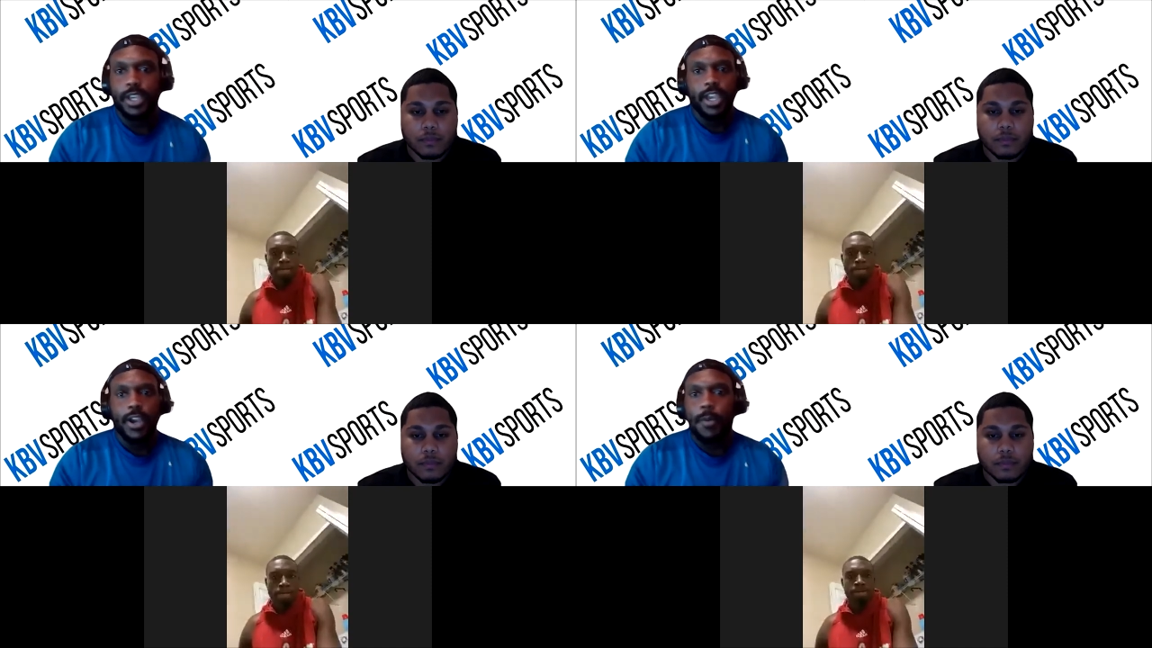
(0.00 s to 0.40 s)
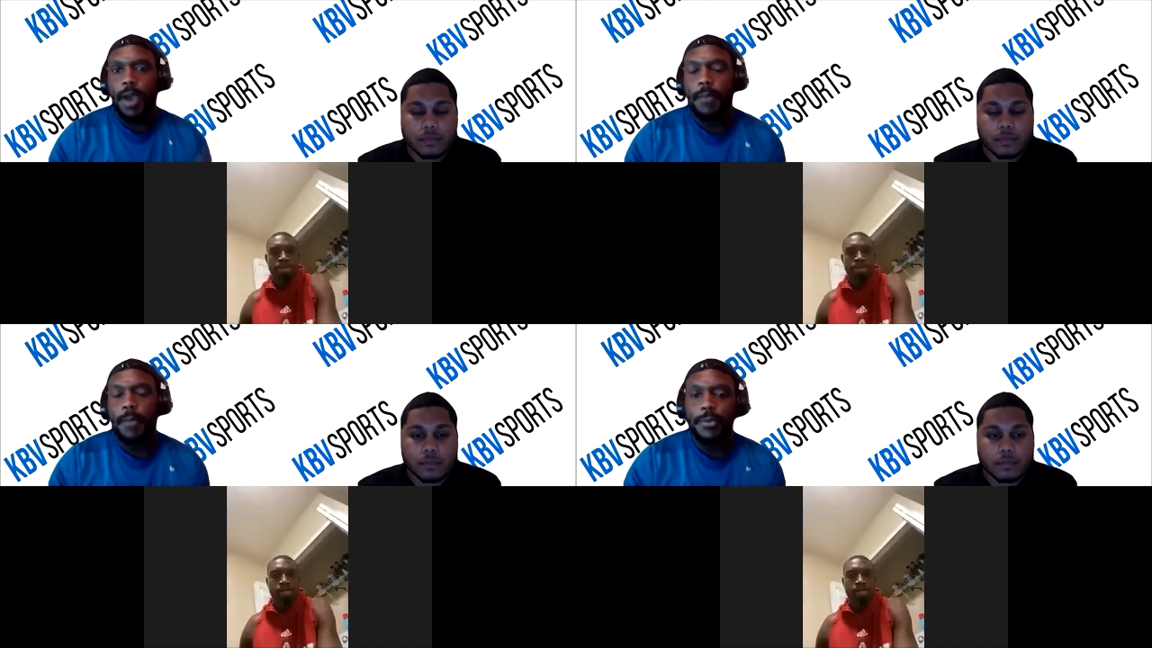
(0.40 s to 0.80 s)
Speaker 1: Remind me
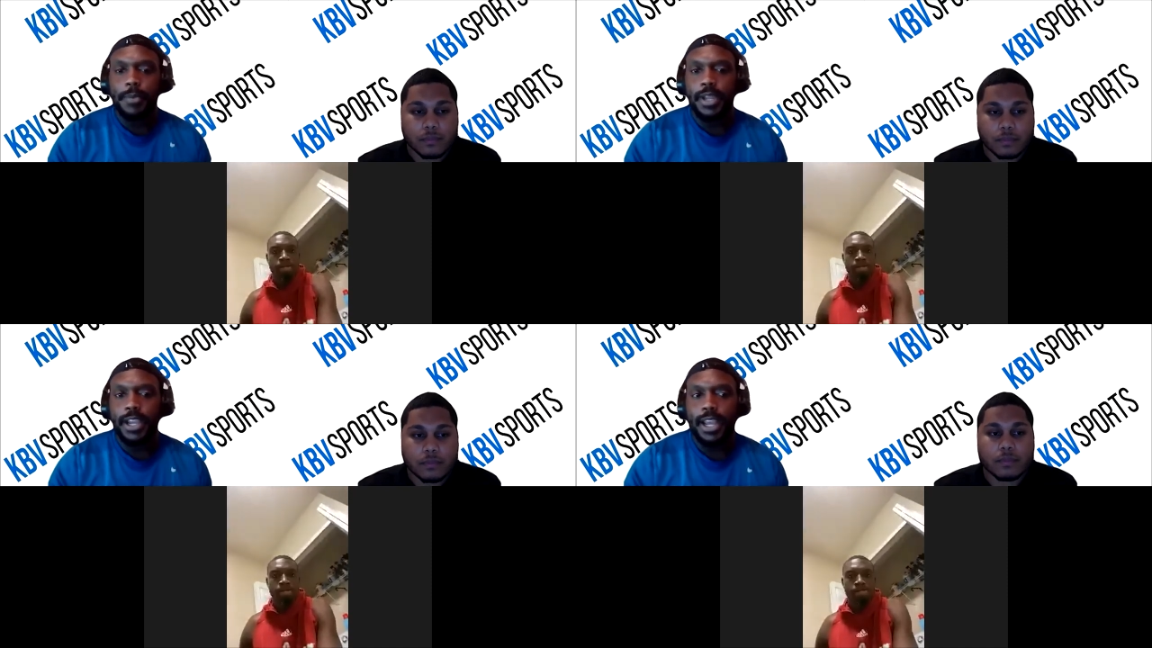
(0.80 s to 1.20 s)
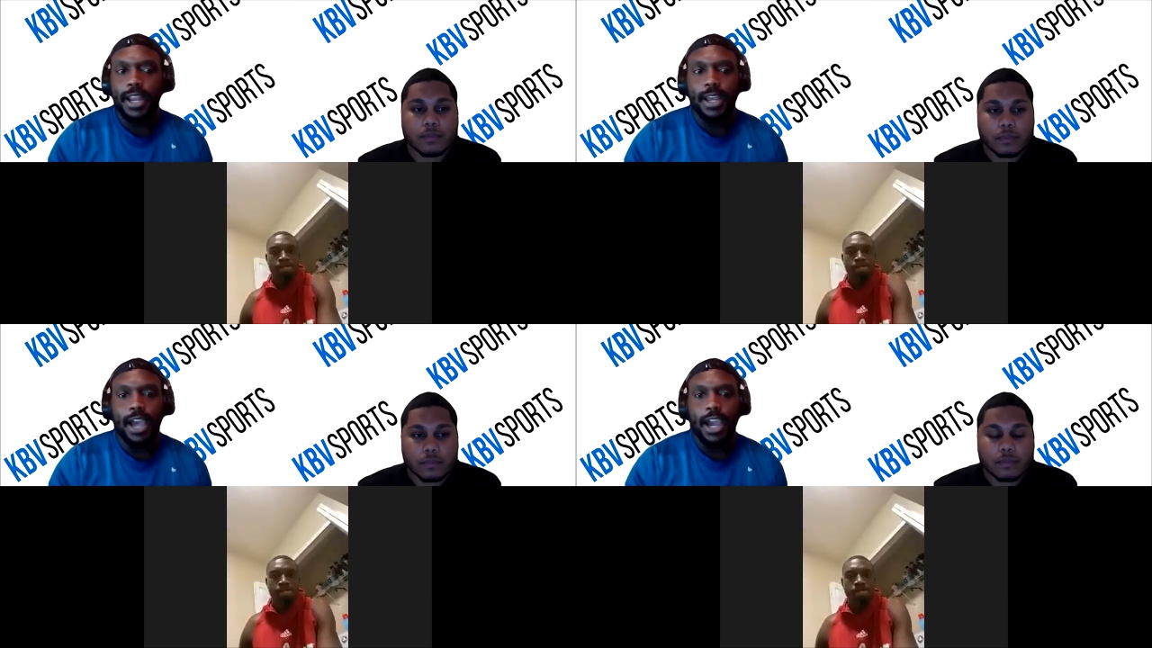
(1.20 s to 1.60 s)
of a player that
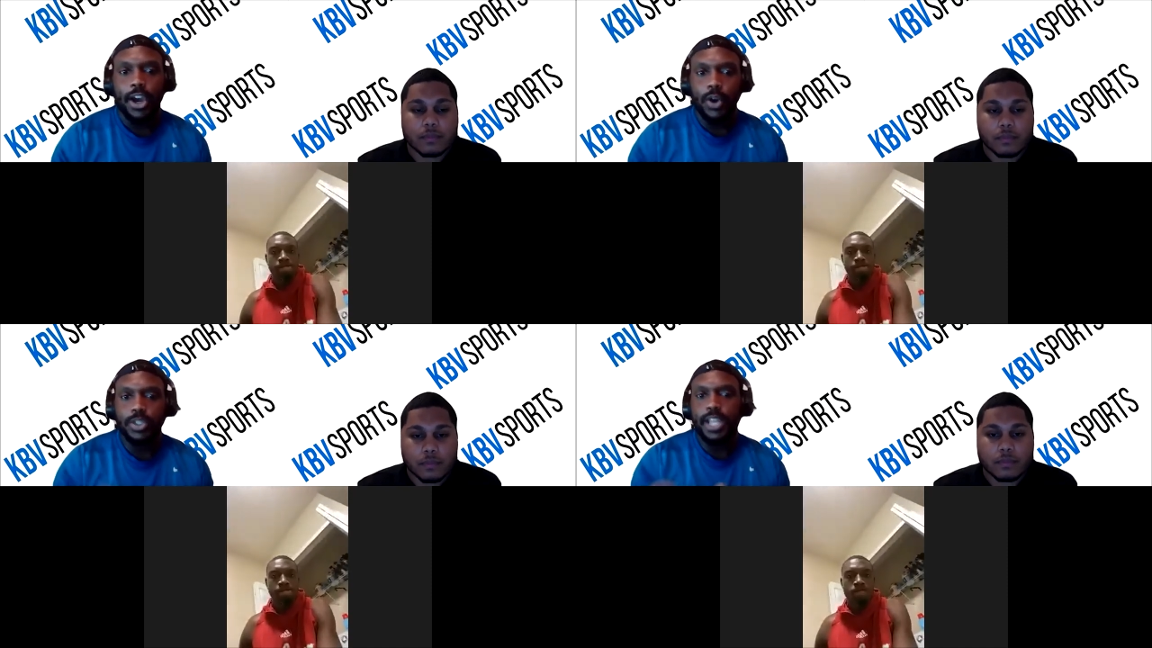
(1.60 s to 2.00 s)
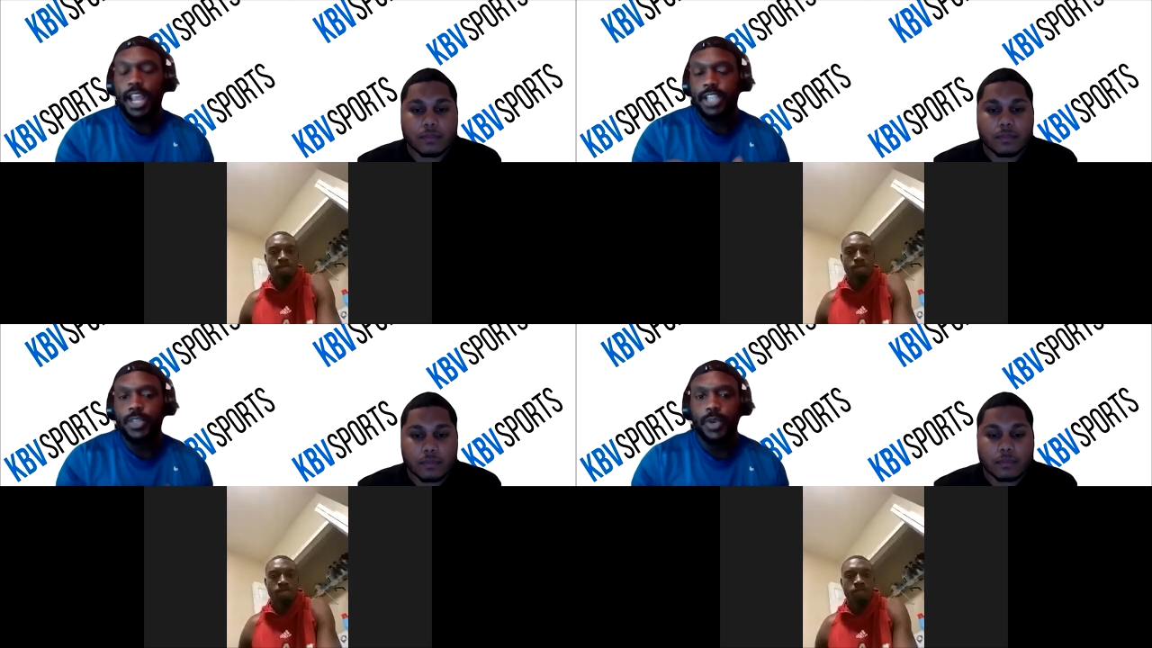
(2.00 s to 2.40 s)
I coached that
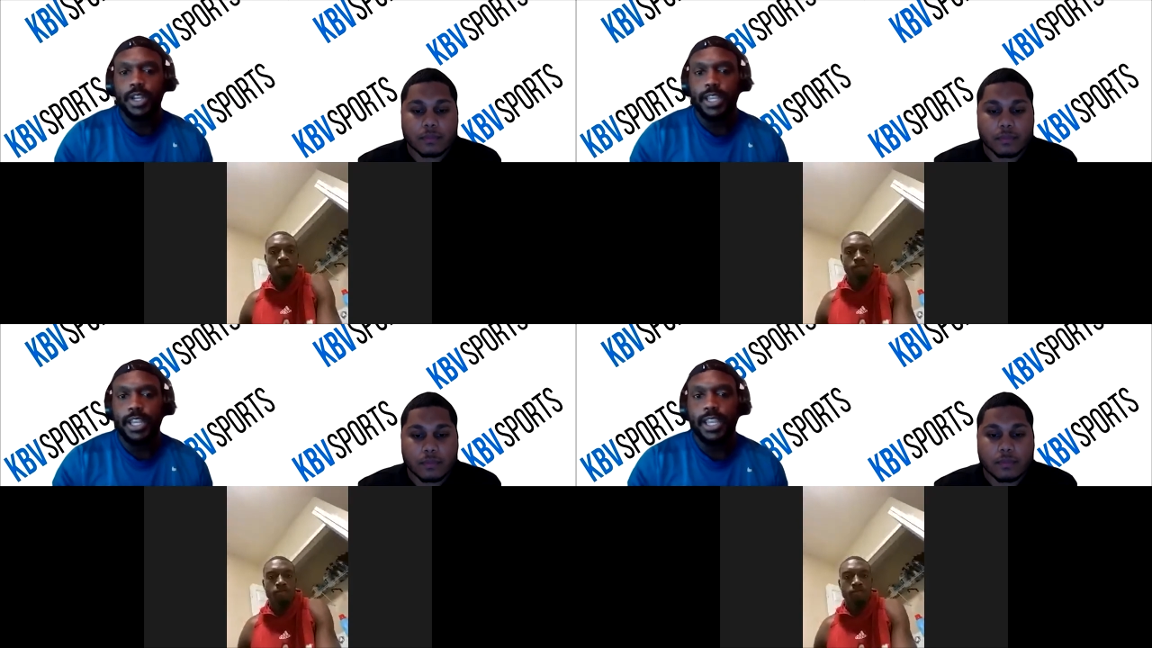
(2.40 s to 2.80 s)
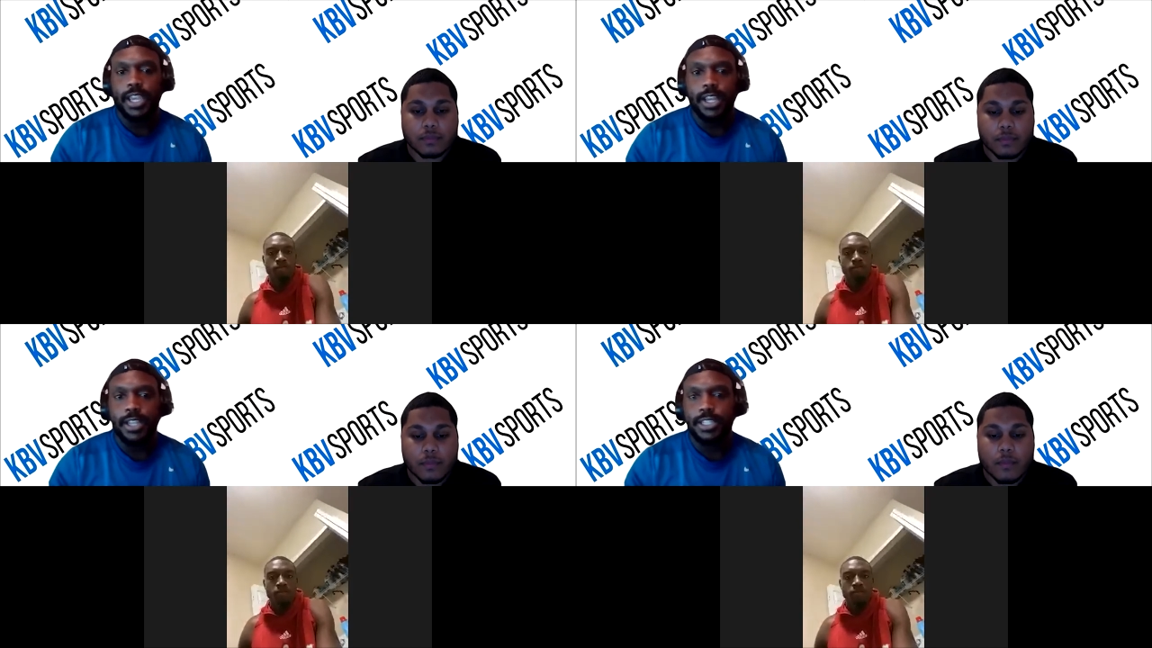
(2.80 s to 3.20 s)
actually went to
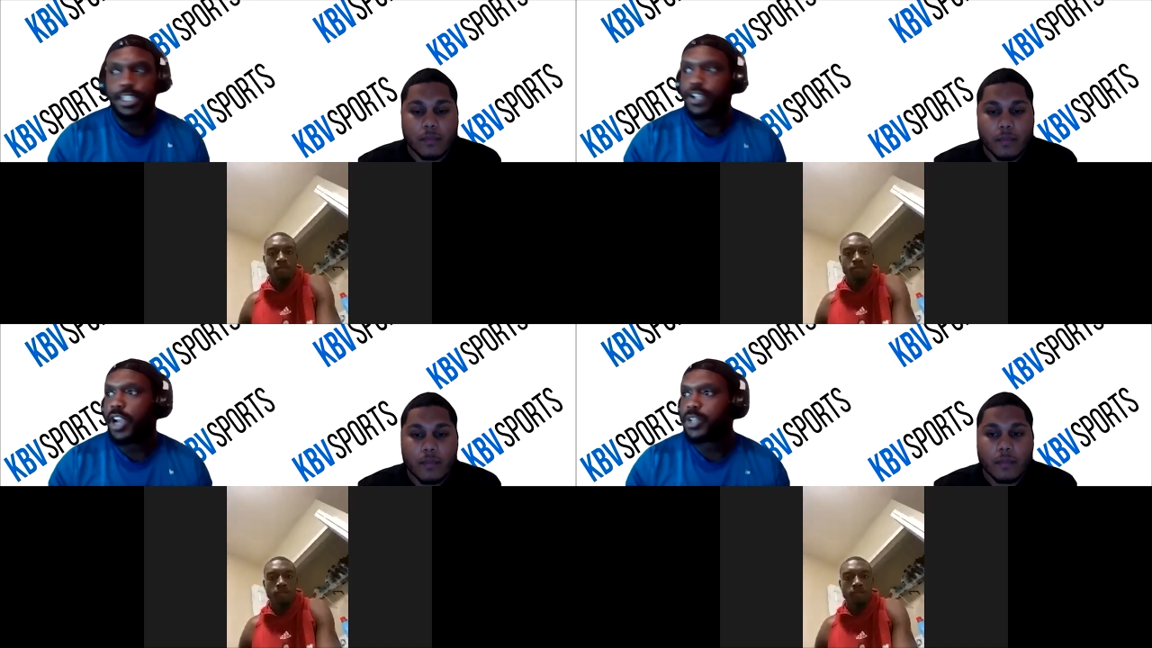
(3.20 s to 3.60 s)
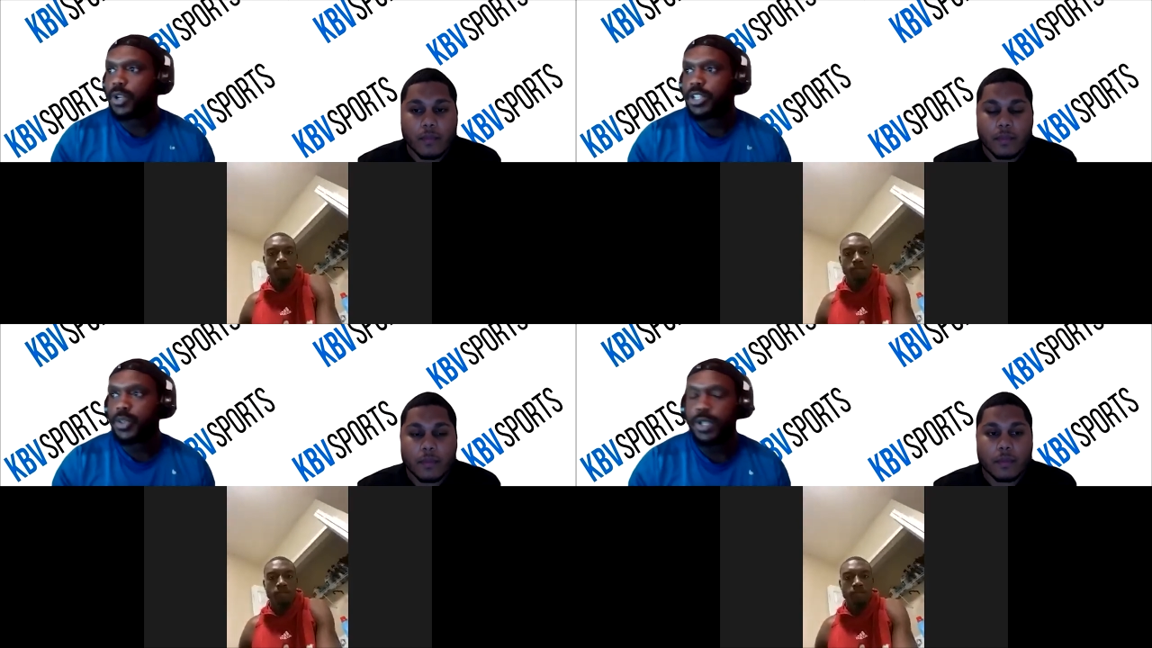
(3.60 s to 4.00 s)
Indiana, just graduated in
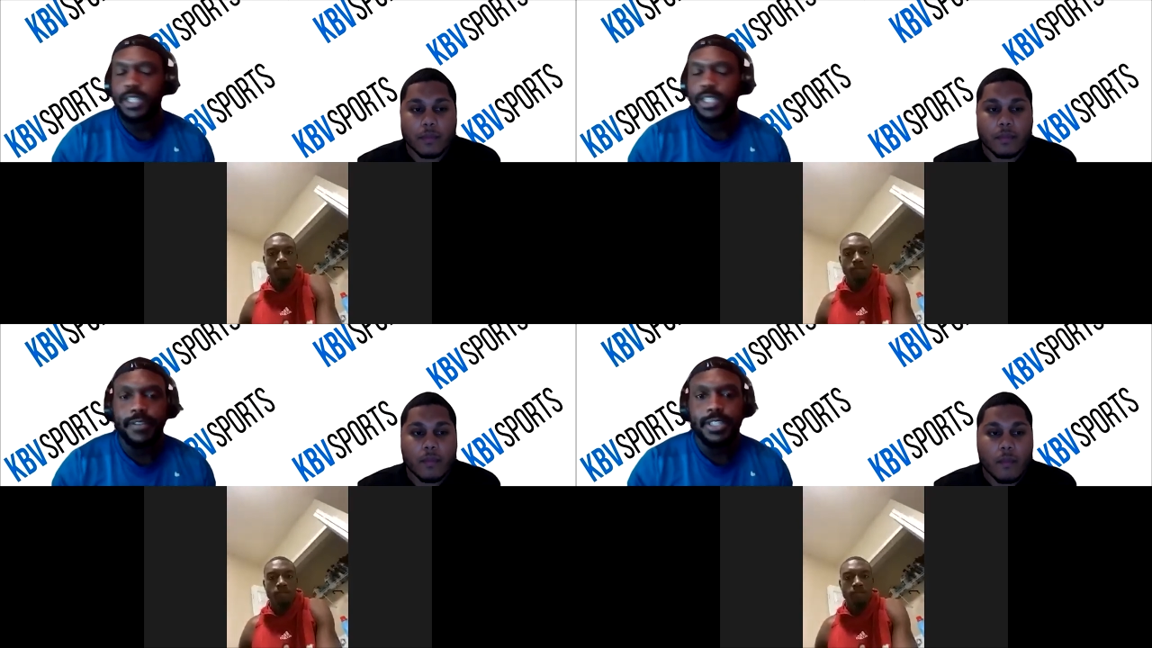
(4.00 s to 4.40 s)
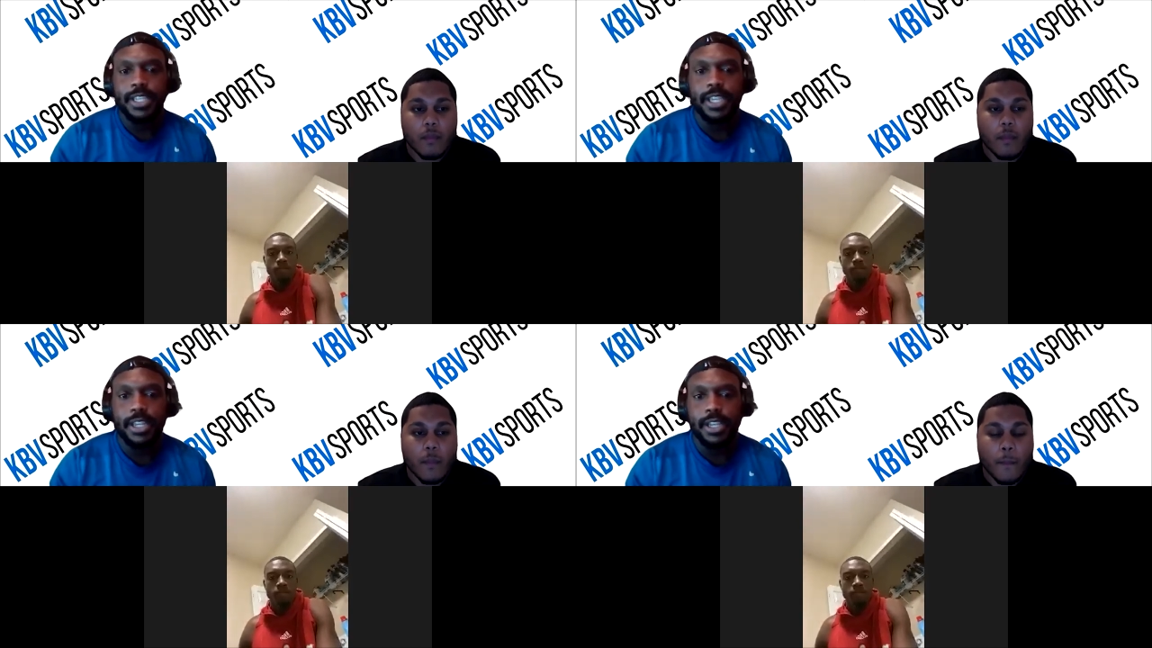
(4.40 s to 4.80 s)
2017,